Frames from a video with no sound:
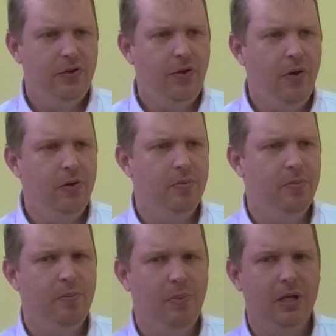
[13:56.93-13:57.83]

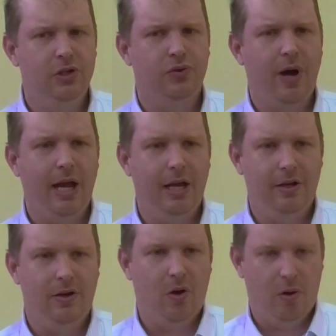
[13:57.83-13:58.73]
Don't be a
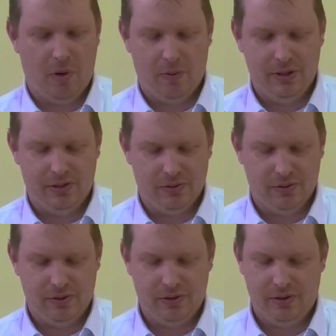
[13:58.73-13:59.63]
drain on my
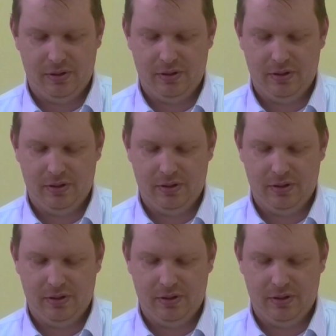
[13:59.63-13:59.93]
resources.